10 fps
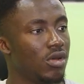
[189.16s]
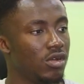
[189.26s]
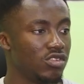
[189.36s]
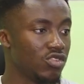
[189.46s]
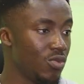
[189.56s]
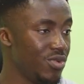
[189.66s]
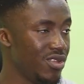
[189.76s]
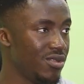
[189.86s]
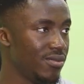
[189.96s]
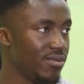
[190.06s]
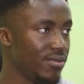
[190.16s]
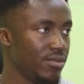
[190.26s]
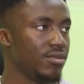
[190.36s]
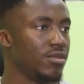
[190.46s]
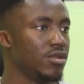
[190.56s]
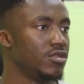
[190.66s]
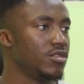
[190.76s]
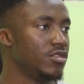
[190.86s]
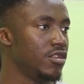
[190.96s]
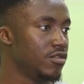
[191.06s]
I'll just copy it to
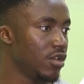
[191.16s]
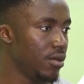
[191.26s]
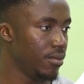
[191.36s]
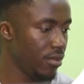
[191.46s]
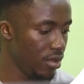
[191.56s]
save time.